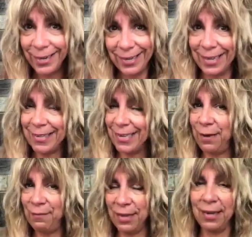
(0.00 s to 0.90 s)
Let's
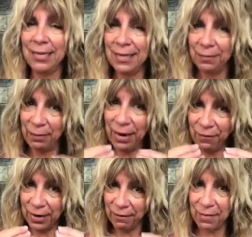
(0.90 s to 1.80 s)
keep the
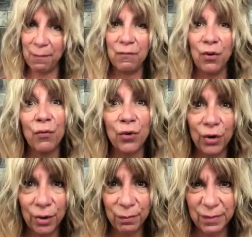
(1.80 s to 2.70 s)
benefit of them. If you
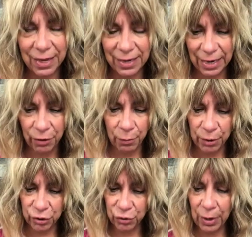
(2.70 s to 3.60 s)
overcook them, then they get a
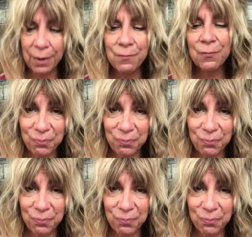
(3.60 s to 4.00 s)
mush, okay?